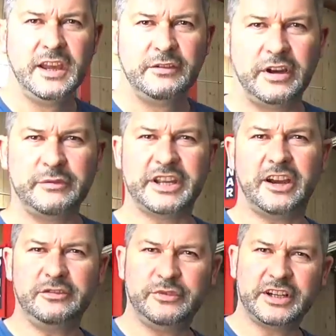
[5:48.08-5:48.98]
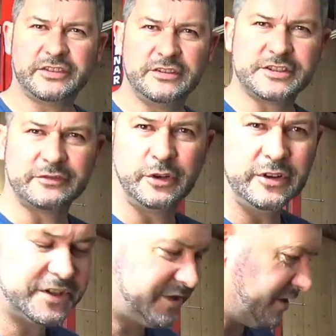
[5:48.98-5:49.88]
Well, here we go, we got the use of a
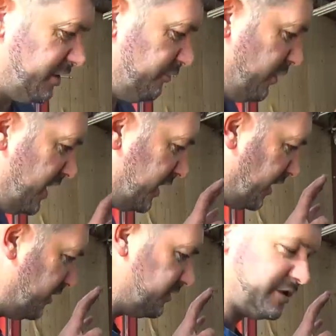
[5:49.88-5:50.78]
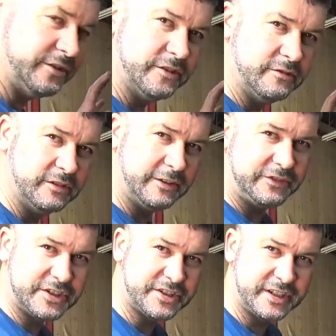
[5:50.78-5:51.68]
hoist, so we're going to lift
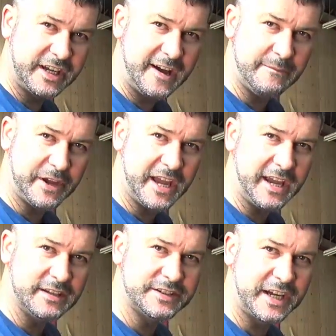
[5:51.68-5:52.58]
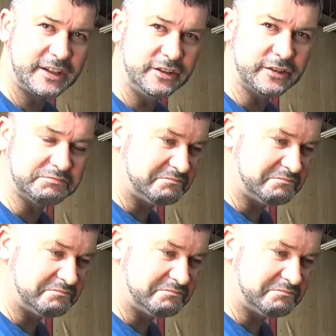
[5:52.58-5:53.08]
this thing up and take a look.